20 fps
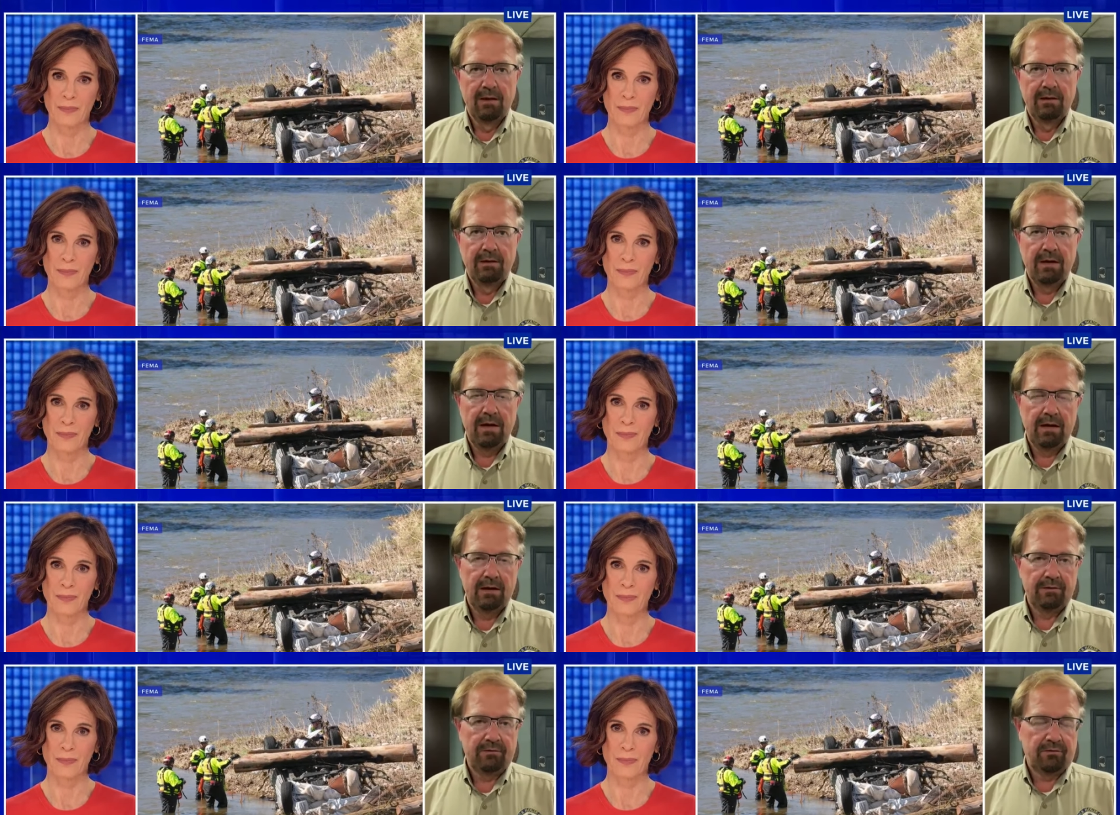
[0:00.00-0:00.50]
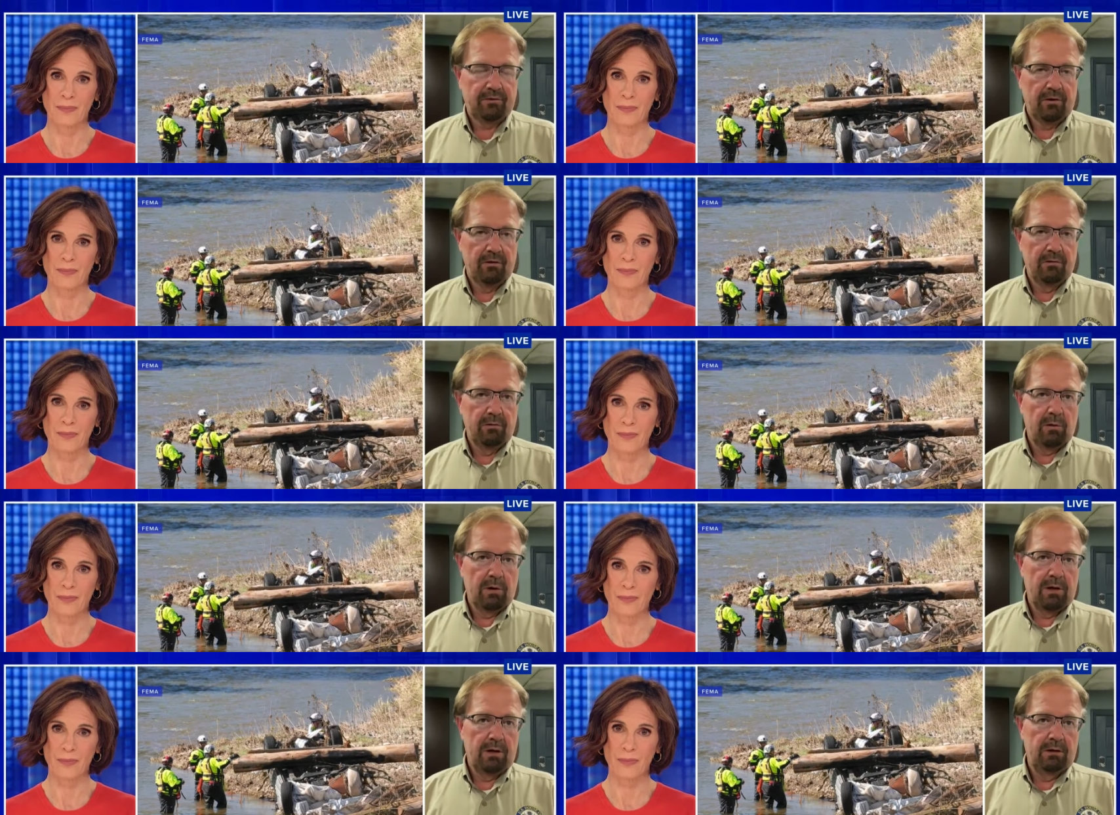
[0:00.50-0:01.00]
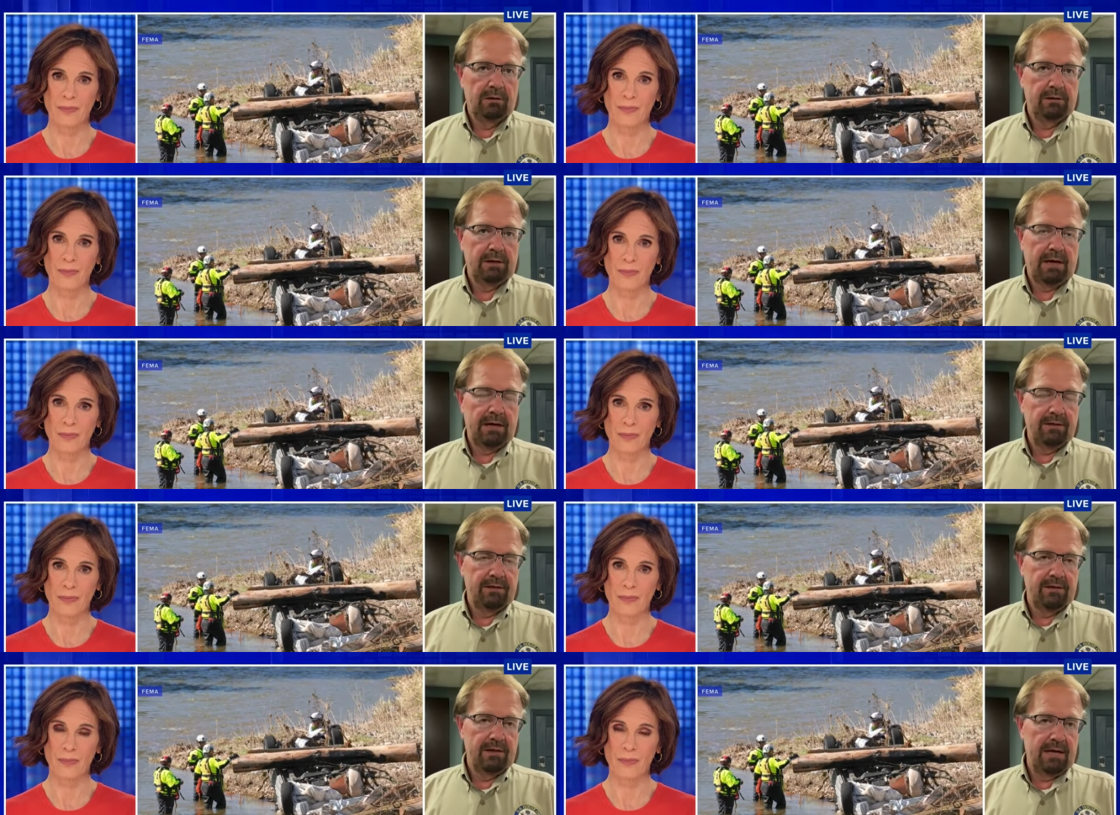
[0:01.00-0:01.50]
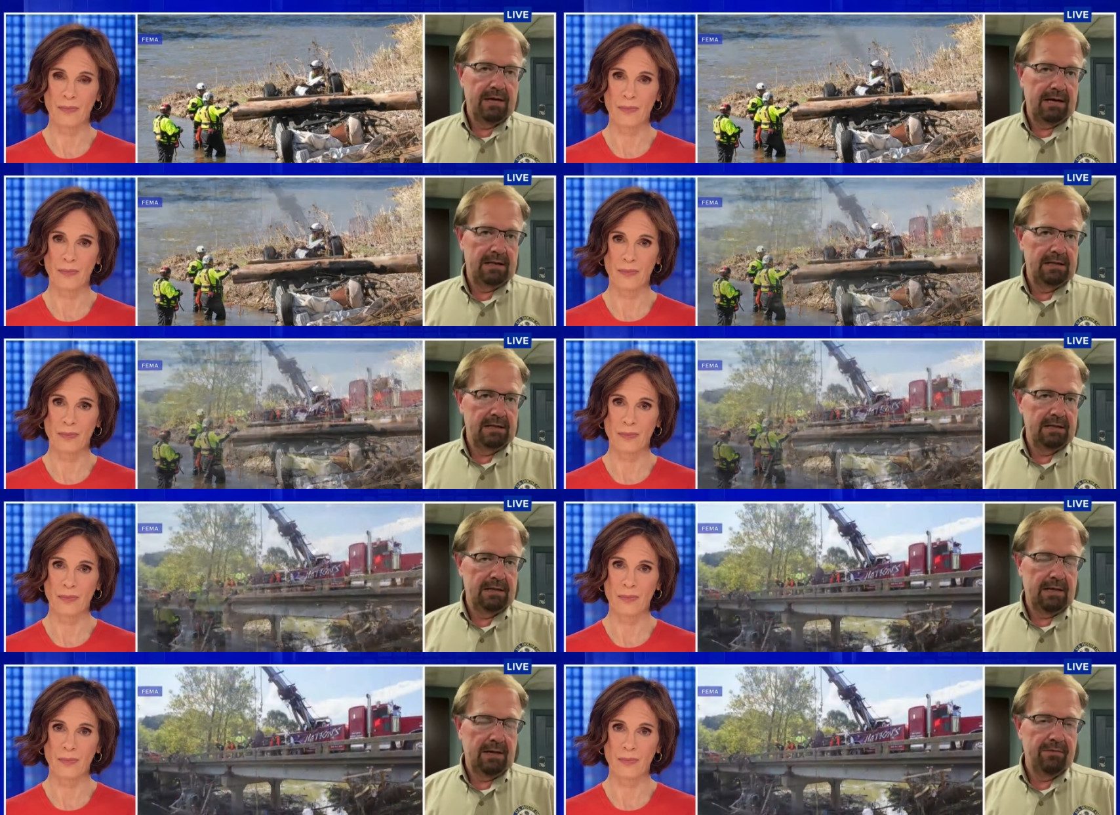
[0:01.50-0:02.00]
Speaker 1: Yeah, so uh, I, I,
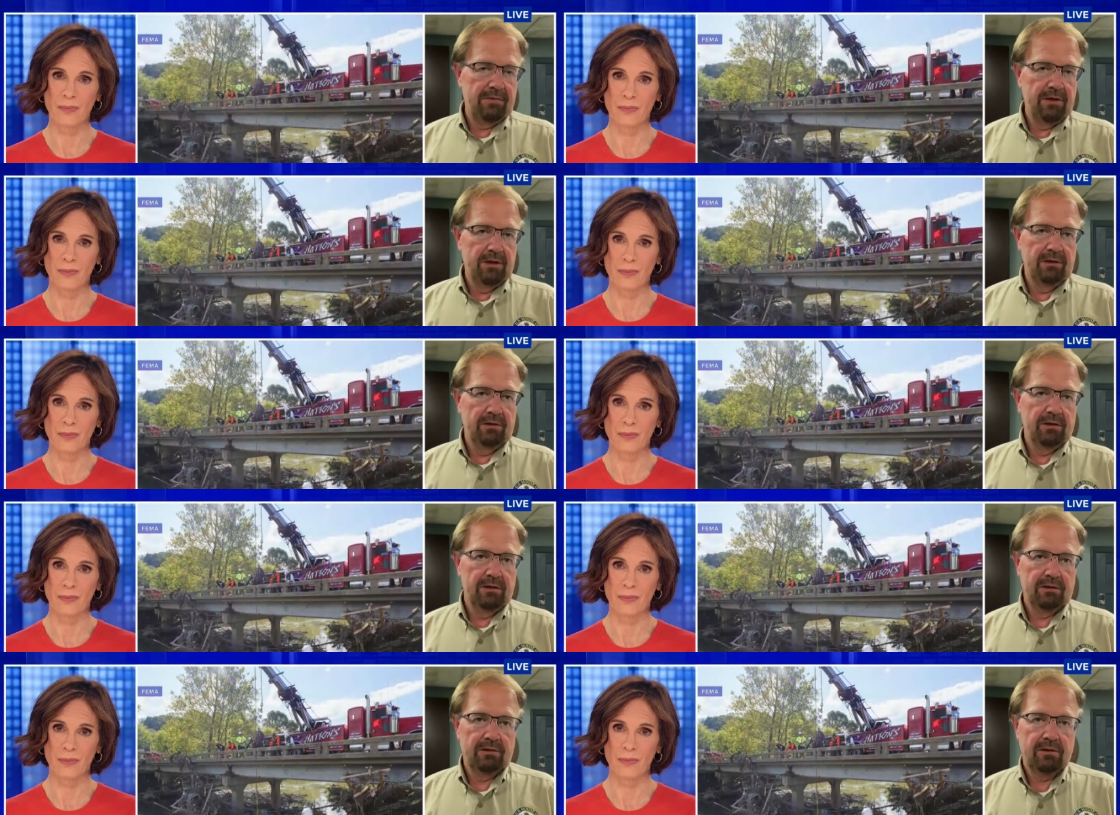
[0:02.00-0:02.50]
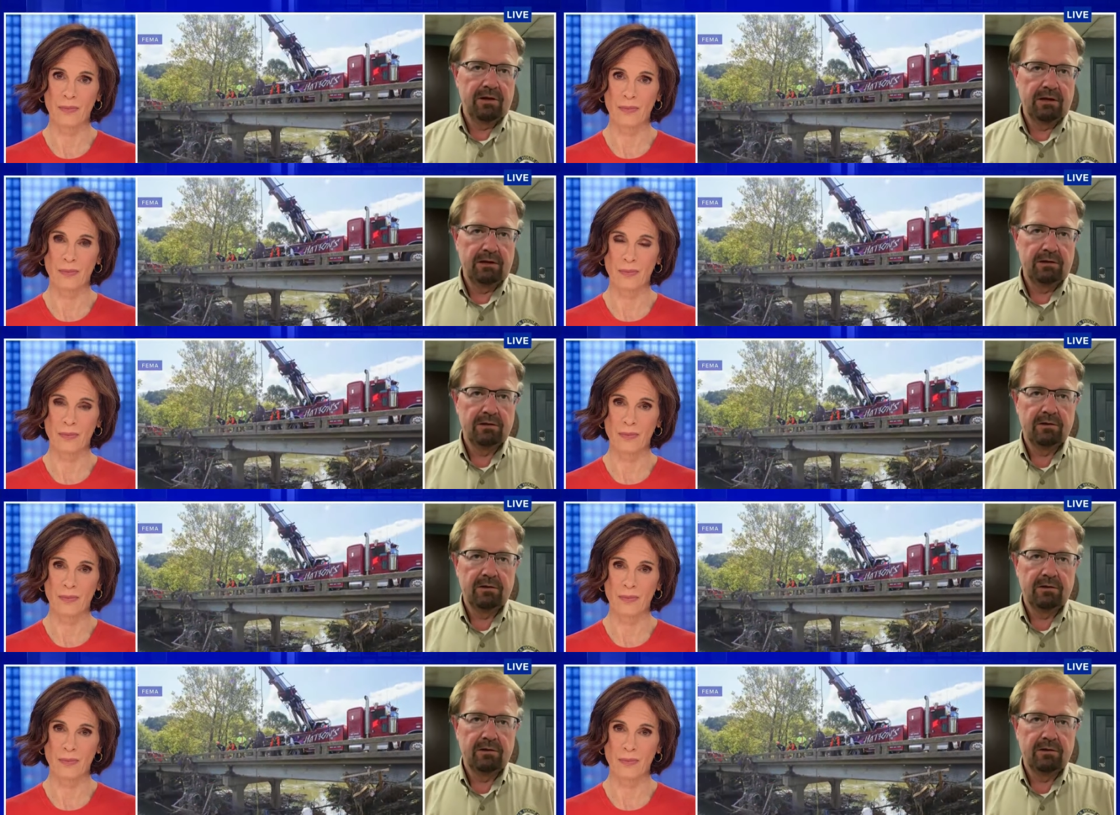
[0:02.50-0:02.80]
I think that that